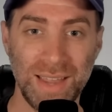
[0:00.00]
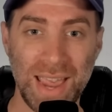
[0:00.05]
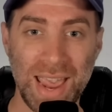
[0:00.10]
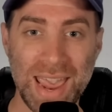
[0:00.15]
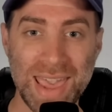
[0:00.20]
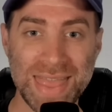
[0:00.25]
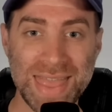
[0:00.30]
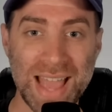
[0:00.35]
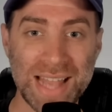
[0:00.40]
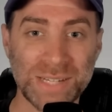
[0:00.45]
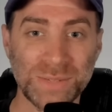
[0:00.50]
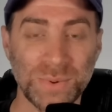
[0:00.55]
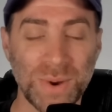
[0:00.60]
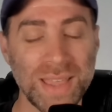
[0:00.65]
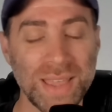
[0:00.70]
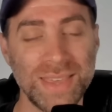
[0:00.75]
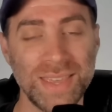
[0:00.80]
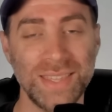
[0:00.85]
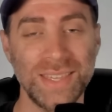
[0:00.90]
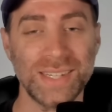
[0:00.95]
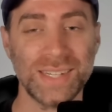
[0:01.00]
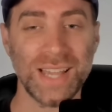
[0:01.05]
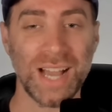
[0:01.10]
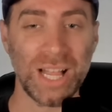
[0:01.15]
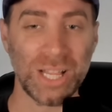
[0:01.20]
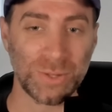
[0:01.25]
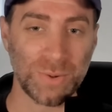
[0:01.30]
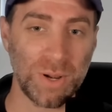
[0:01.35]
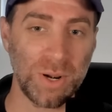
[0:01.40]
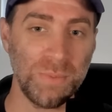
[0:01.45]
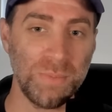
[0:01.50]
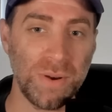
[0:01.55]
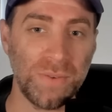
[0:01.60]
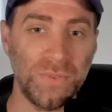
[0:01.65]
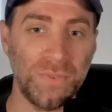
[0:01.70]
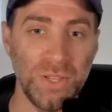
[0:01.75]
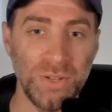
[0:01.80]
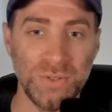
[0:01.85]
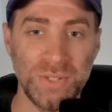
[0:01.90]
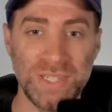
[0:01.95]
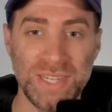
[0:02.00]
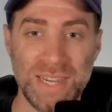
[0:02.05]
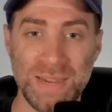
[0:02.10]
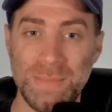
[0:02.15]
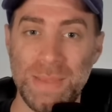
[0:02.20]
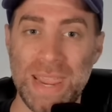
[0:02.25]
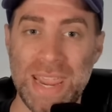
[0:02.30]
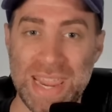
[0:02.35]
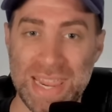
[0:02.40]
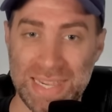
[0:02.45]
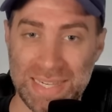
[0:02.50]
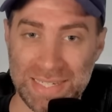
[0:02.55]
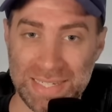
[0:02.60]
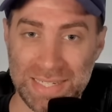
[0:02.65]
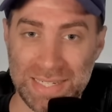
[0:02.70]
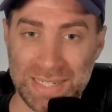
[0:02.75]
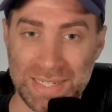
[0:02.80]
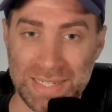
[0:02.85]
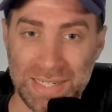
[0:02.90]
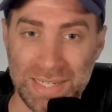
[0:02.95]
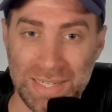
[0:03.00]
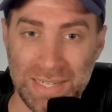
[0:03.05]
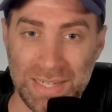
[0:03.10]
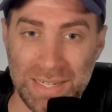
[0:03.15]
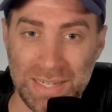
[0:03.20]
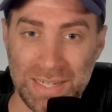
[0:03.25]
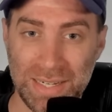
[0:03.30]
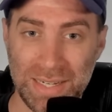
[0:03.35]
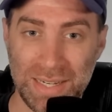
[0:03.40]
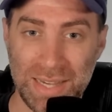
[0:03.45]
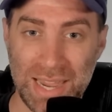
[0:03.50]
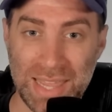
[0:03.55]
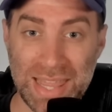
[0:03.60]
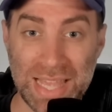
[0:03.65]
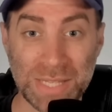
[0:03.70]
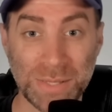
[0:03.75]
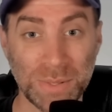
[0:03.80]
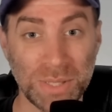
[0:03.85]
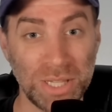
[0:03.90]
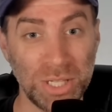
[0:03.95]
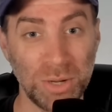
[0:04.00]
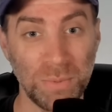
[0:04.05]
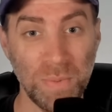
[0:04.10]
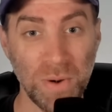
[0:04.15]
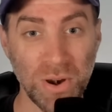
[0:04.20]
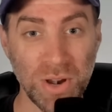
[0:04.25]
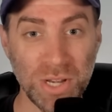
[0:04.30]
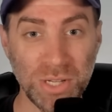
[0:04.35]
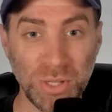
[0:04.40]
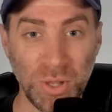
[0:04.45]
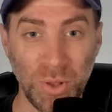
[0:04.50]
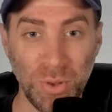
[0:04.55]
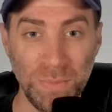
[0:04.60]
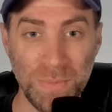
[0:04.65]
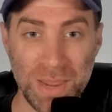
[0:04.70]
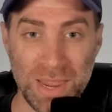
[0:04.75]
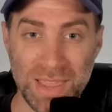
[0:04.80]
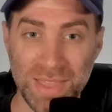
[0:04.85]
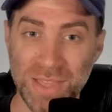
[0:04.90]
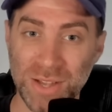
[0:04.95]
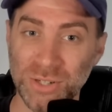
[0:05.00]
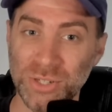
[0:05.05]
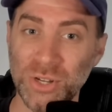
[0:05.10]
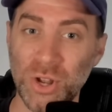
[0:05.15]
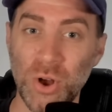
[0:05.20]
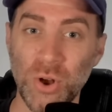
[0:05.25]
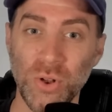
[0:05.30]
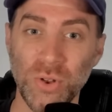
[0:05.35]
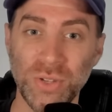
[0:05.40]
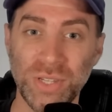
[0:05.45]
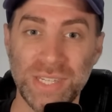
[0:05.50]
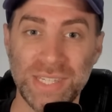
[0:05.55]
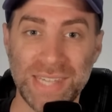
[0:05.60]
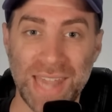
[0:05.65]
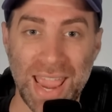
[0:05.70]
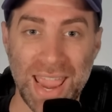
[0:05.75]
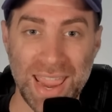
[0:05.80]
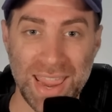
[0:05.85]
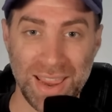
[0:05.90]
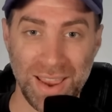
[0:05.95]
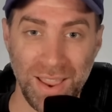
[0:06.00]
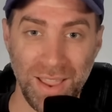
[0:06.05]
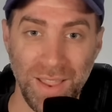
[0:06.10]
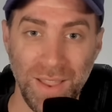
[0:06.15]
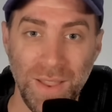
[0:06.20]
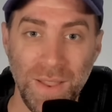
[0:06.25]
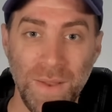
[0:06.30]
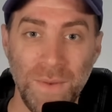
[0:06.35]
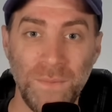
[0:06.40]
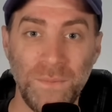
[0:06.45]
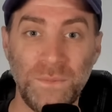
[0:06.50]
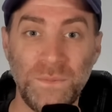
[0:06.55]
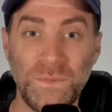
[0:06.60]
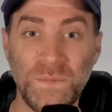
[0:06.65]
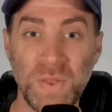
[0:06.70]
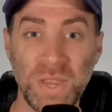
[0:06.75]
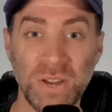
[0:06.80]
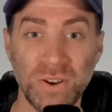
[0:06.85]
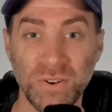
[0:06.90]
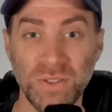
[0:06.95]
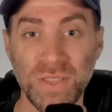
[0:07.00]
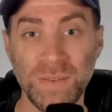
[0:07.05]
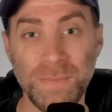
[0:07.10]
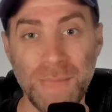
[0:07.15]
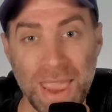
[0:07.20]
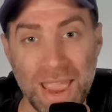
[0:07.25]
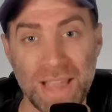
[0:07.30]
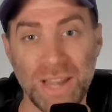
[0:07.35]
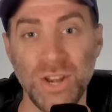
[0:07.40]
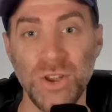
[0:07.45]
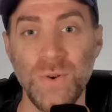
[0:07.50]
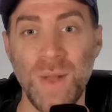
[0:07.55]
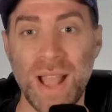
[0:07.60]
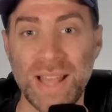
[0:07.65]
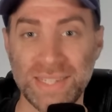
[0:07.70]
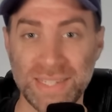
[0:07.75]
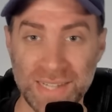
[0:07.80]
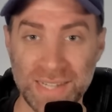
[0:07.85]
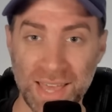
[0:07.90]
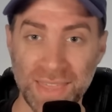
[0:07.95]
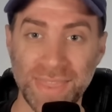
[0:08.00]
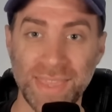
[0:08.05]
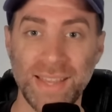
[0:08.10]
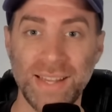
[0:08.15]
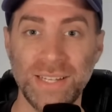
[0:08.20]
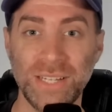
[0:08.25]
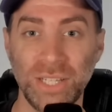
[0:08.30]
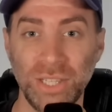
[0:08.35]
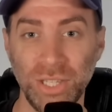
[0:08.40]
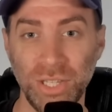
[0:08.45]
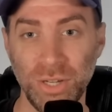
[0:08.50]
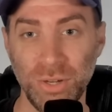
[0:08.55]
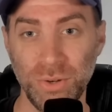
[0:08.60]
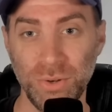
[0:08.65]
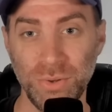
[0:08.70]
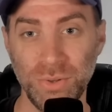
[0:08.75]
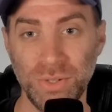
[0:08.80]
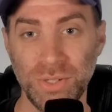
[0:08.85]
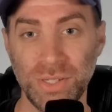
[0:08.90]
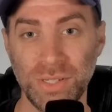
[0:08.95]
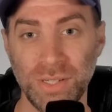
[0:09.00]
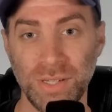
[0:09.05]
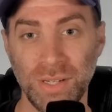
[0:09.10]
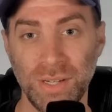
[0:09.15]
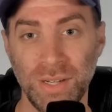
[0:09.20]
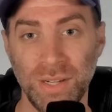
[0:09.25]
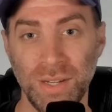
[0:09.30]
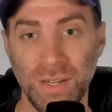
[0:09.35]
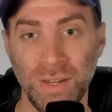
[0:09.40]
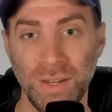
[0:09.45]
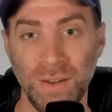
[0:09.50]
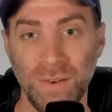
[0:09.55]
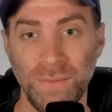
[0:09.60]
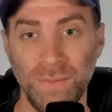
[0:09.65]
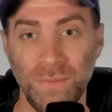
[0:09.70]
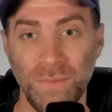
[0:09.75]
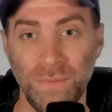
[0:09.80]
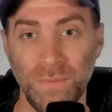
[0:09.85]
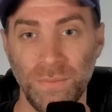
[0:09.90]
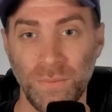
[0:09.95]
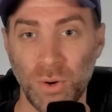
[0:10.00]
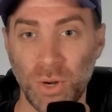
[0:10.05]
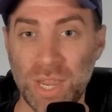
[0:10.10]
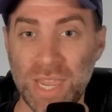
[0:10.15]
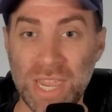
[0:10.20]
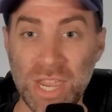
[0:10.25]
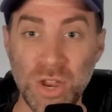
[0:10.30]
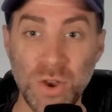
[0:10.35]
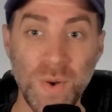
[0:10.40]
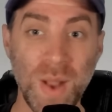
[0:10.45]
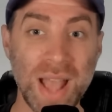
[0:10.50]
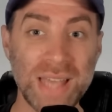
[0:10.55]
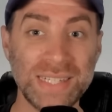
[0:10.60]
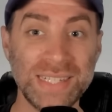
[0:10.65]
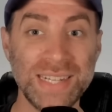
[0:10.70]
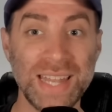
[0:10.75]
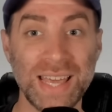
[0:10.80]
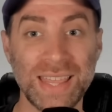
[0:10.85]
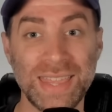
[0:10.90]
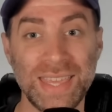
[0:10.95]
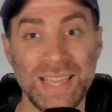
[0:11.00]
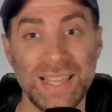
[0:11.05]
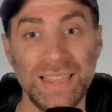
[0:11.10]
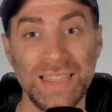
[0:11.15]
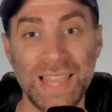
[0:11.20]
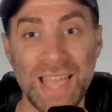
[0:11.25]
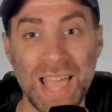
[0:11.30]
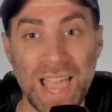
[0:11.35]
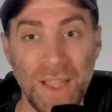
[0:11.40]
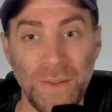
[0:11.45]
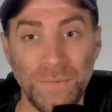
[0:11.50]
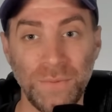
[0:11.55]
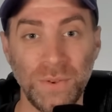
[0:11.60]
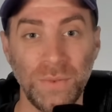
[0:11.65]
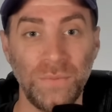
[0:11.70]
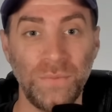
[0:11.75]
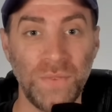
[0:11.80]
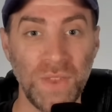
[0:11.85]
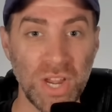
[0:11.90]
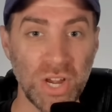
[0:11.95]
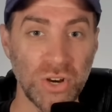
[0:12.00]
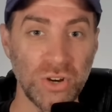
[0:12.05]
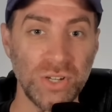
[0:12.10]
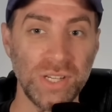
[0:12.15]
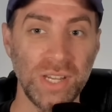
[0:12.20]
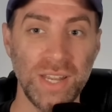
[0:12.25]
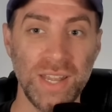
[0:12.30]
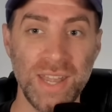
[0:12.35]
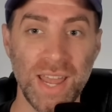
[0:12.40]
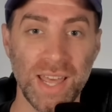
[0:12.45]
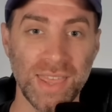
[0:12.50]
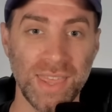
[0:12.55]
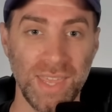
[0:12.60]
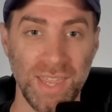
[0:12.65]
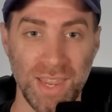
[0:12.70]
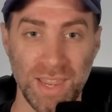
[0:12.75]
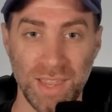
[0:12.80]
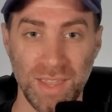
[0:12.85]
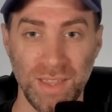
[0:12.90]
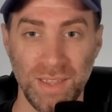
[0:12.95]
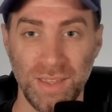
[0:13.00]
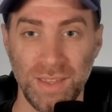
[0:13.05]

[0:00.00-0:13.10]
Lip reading: And that's where I think this Colorado Buffaloes team is. And that's what the little birdie told me. There's an old saying, fear the man who has nothing to lose, for he who has nothing left fears nothing.